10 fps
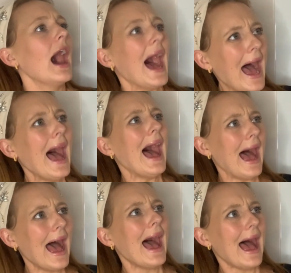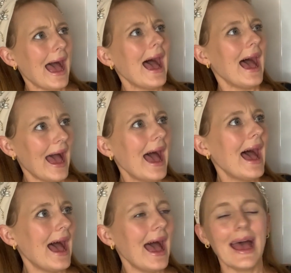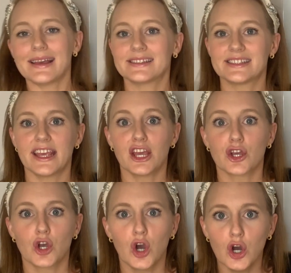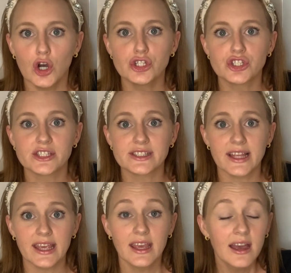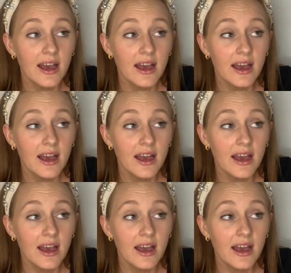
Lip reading: Ah, ah, ah, ah, ah. Say it cautiously.